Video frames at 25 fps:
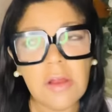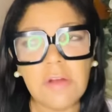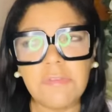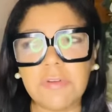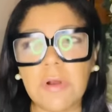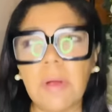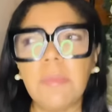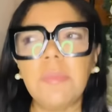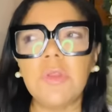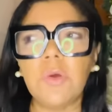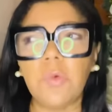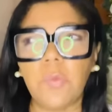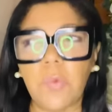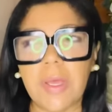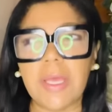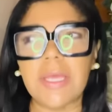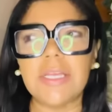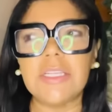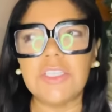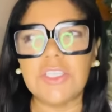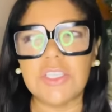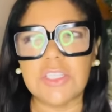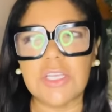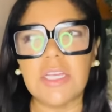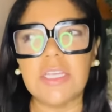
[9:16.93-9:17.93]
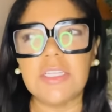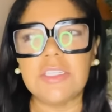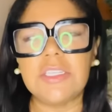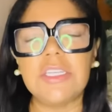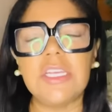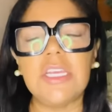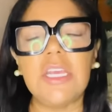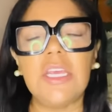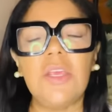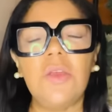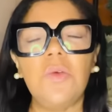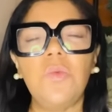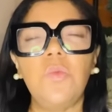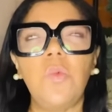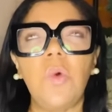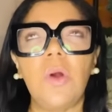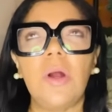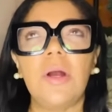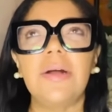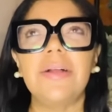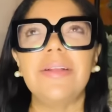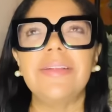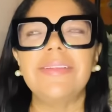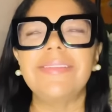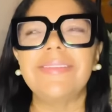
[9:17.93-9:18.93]
from the way JT
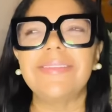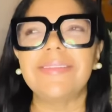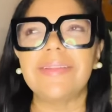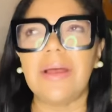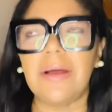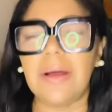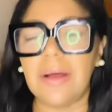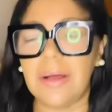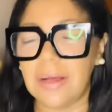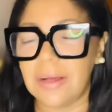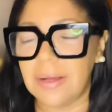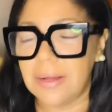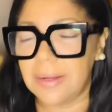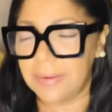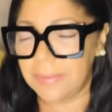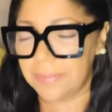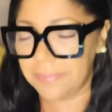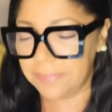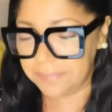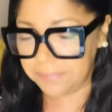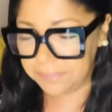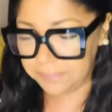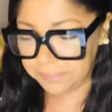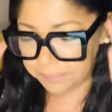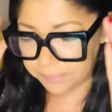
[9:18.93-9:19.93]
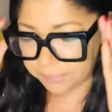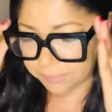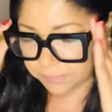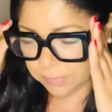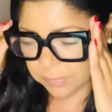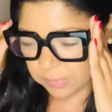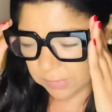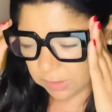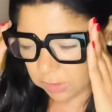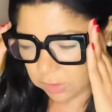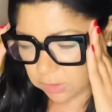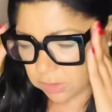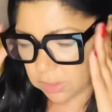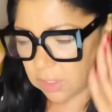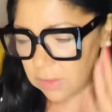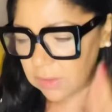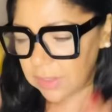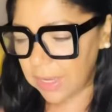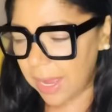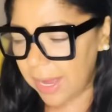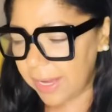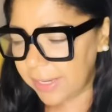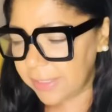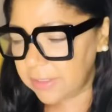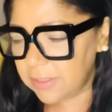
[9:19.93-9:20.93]
was um, you know
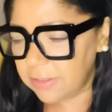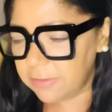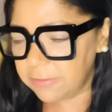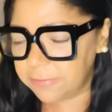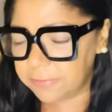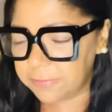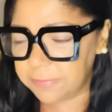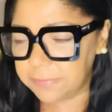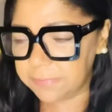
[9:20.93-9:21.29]
kind of